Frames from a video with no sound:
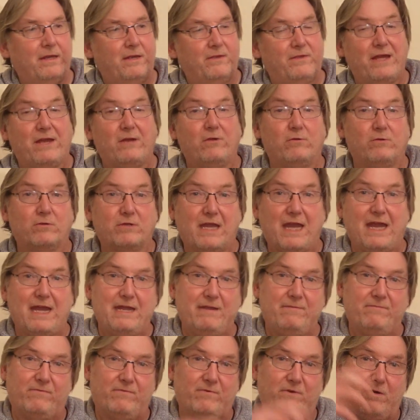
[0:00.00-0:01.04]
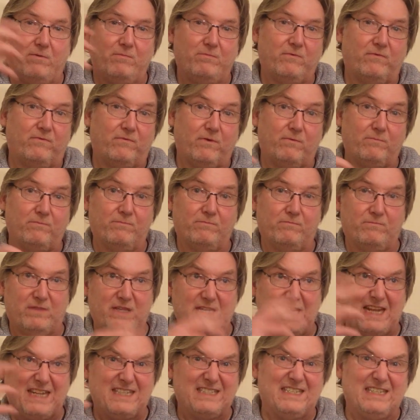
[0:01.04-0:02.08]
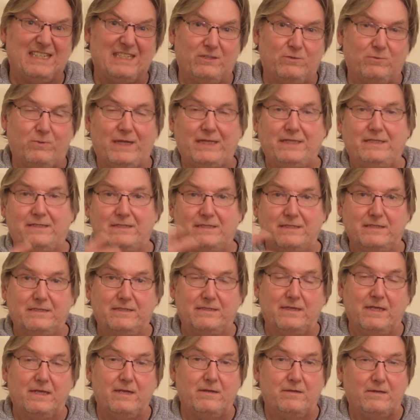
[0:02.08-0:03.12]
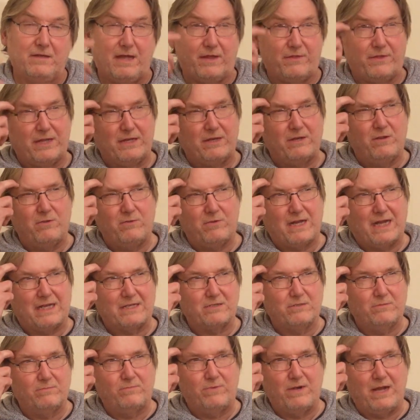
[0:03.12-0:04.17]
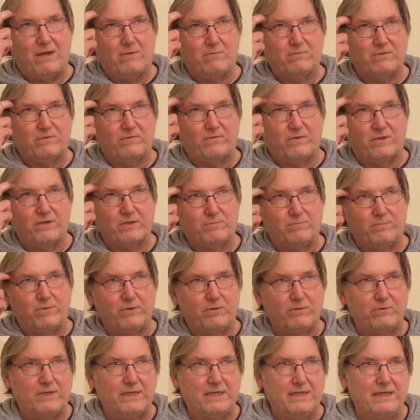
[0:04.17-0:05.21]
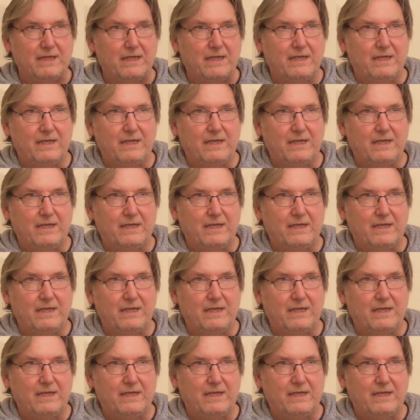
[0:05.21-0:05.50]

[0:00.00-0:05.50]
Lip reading: They all came from the 1920s. I think Newcastle Brown was first brewed in